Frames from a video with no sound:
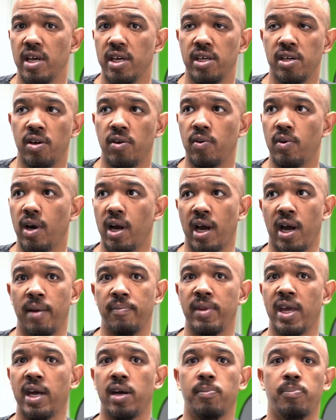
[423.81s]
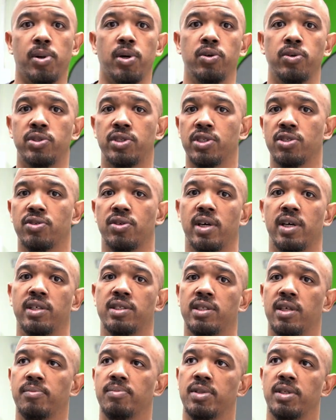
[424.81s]
You know, I'm not opposed to trying
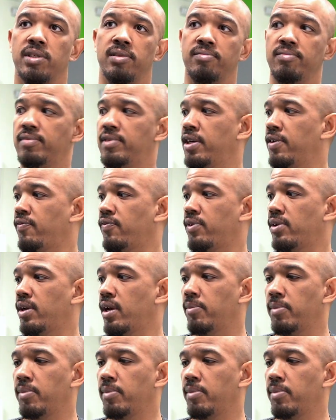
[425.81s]
something different.